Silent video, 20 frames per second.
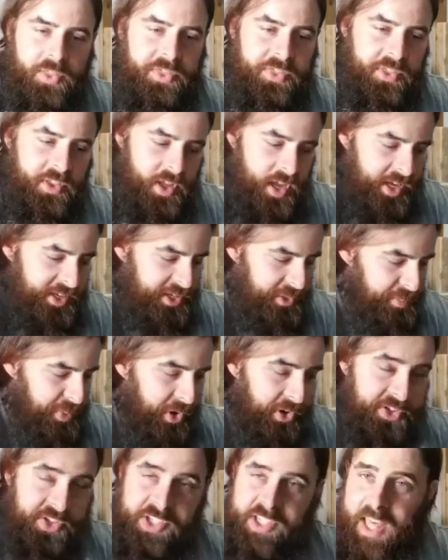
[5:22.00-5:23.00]
As
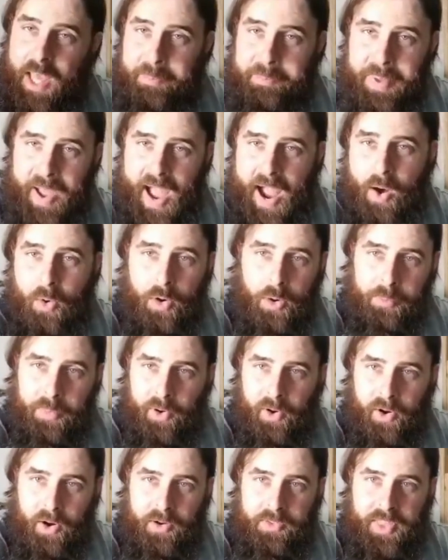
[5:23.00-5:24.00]
opposed to that power
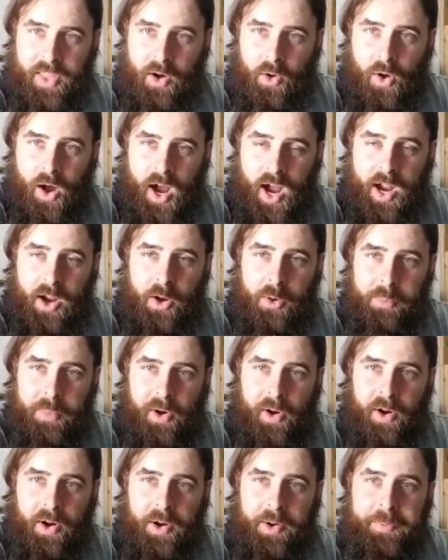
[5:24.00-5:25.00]
bar, that Ohio
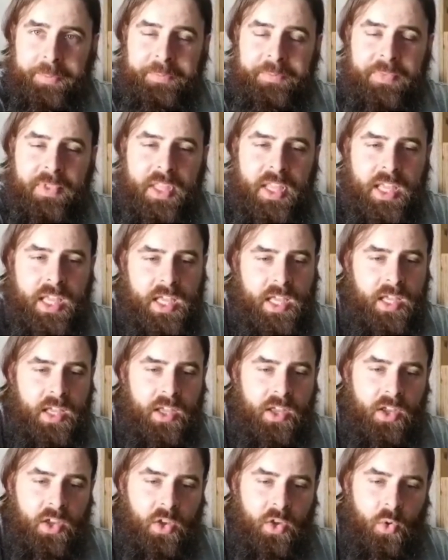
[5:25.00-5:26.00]
bar,
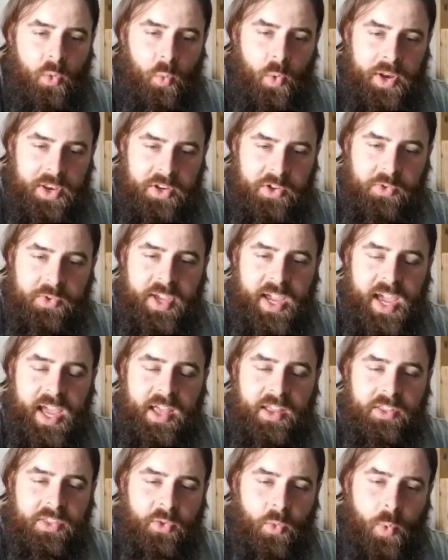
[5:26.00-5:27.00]
when you get
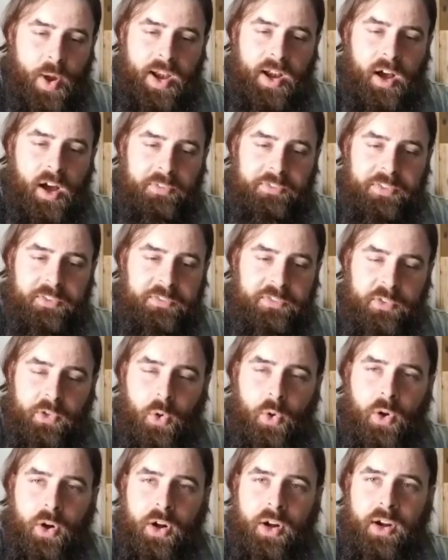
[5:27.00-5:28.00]
the weight off the
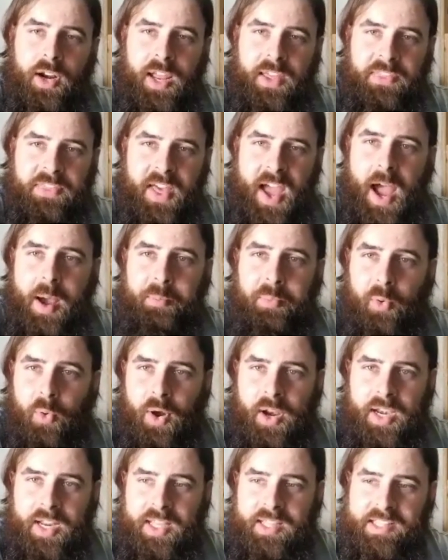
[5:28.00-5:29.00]
floor at that
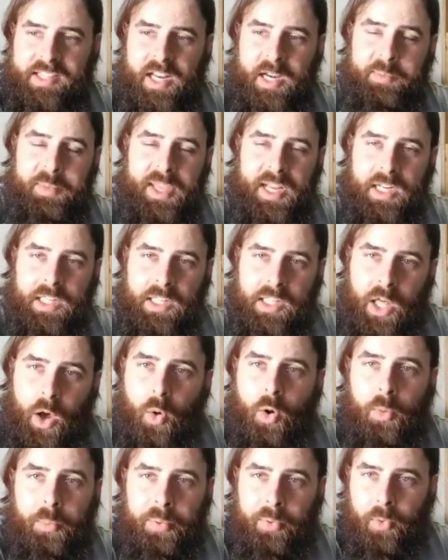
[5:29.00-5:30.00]
point, it's going to be at a
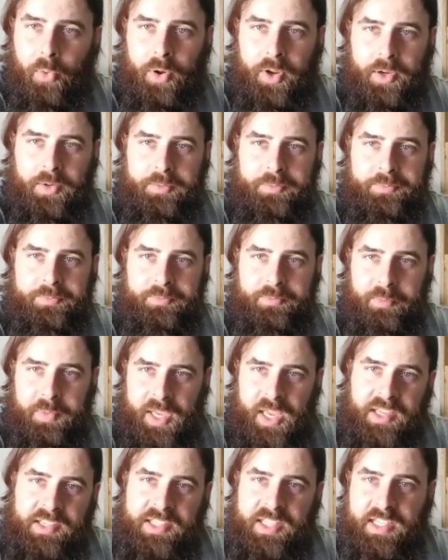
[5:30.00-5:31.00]
lower point
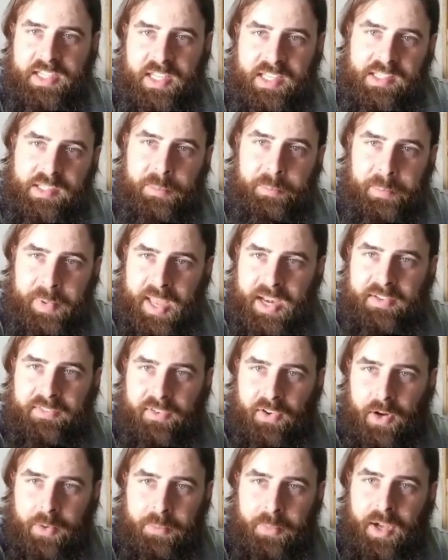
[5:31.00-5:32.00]
because it doesn't bend
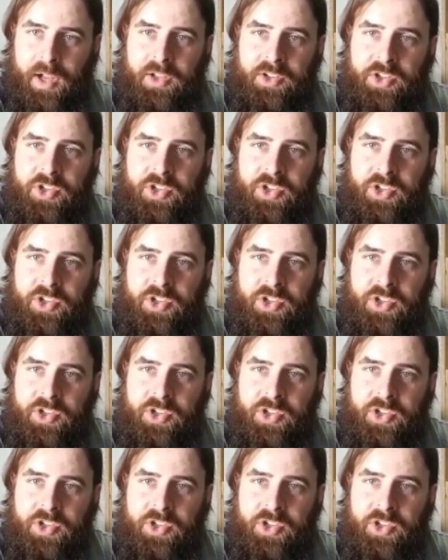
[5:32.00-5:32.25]
very much,